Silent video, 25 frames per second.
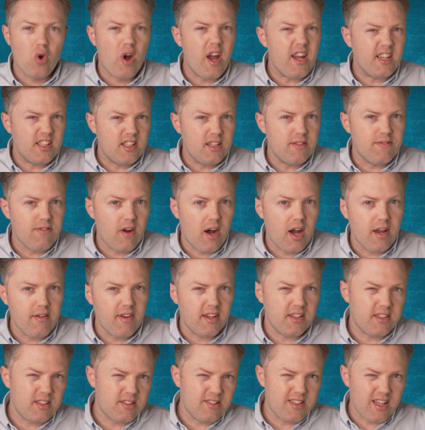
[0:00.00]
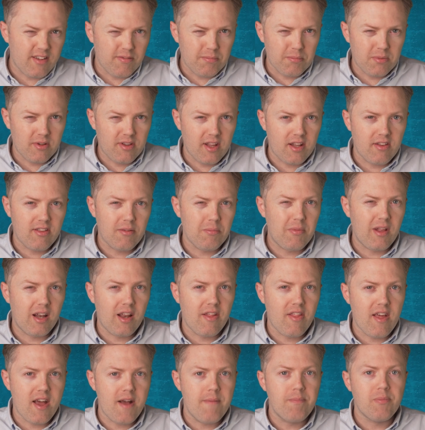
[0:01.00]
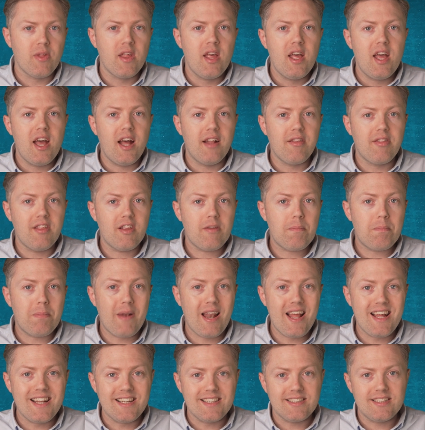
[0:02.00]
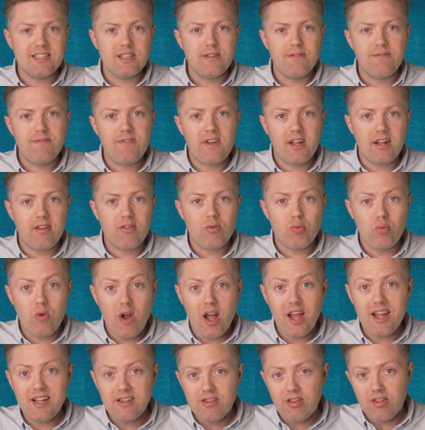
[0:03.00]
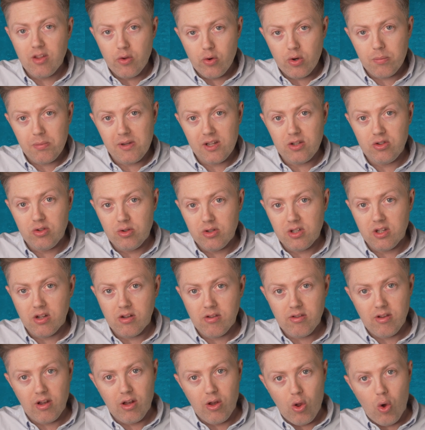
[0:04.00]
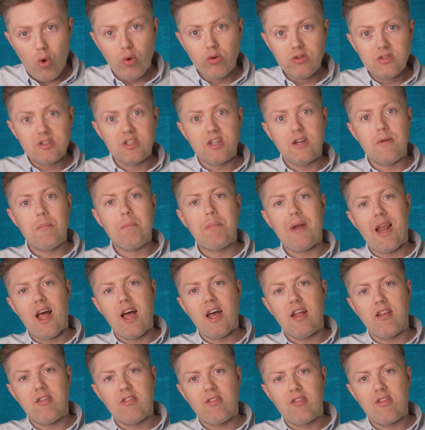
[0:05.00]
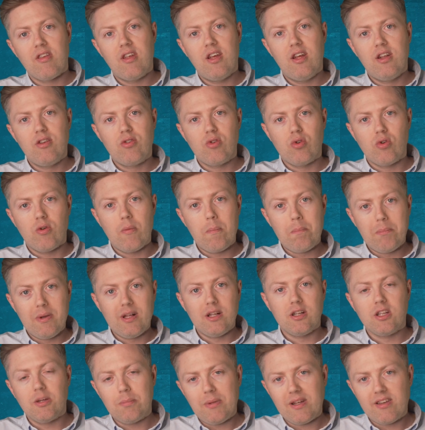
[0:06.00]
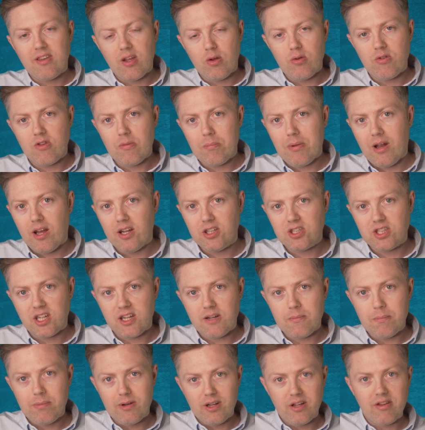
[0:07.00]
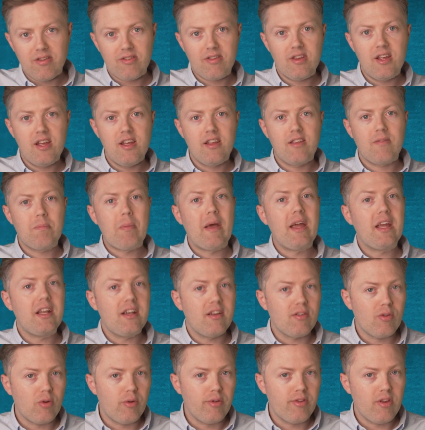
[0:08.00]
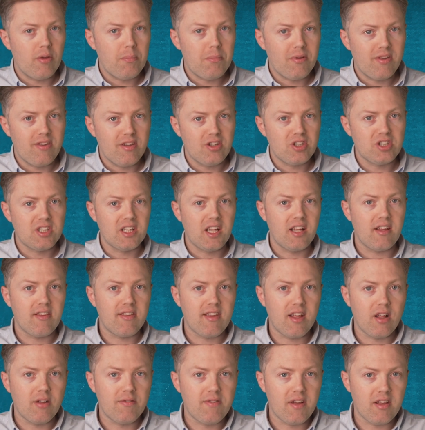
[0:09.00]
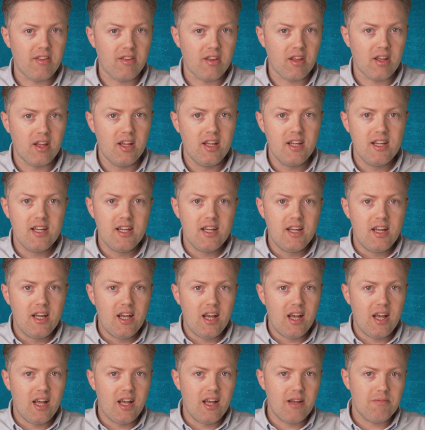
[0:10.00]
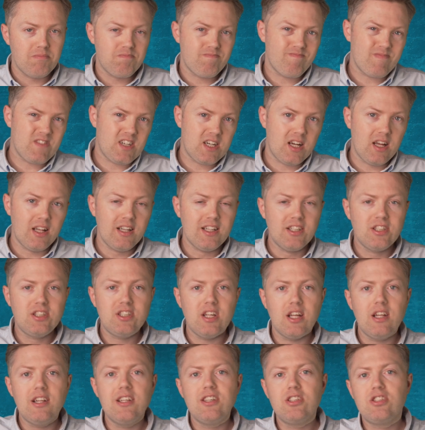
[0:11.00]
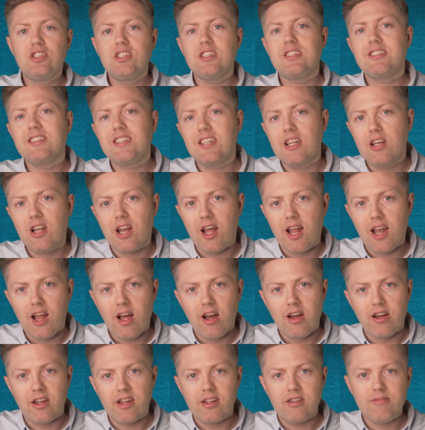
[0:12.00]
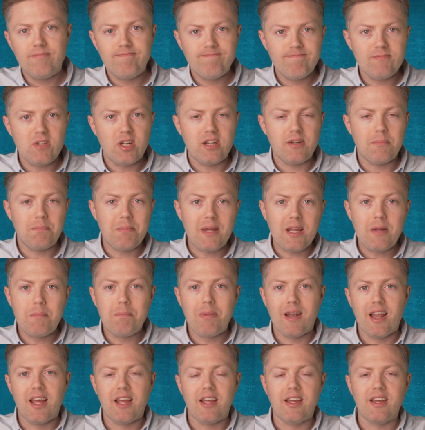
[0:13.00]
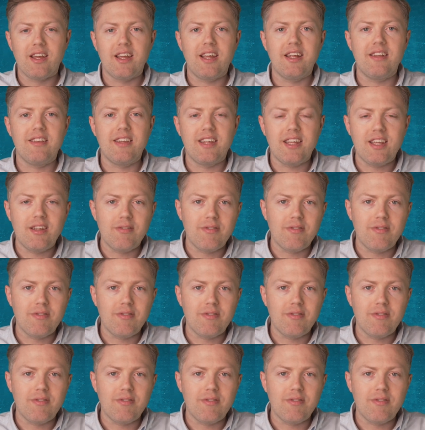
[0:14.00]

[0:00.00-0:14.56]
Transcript: or 85, 87%, something like that. And this plant fits right into the European Union's long-term plans to build up its own supply chain. Plus, Spain is also positioning itself as a logistical ally, a big player in the